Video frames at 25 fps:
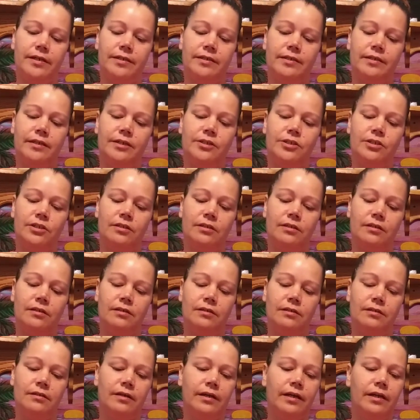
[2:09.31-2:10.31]
I touched
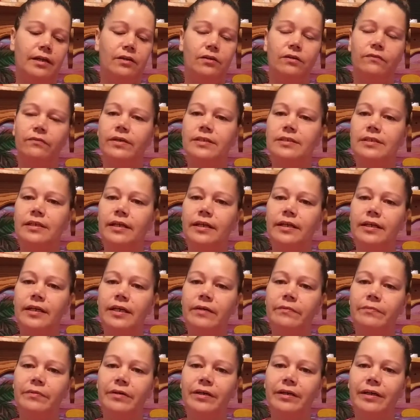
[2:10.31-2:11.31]
it. I didn't know if I was going to
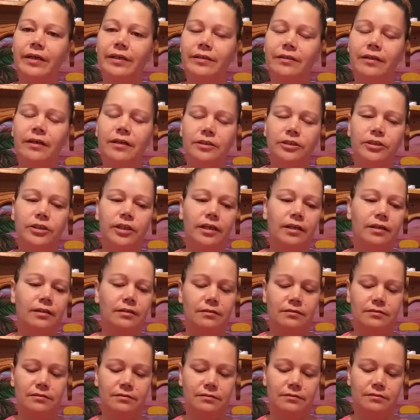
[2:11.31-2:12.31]
keep it, and I touched it.
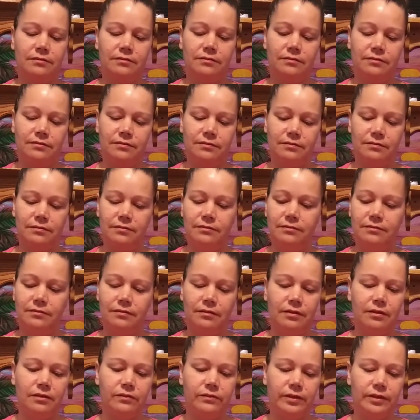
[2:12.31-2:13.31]

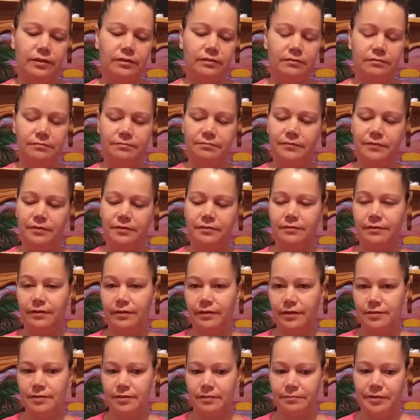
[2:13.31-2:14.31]
Oh, well.
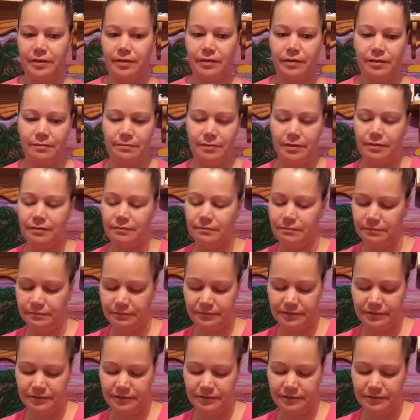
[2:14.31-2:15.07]
I guess I'm going to keep it.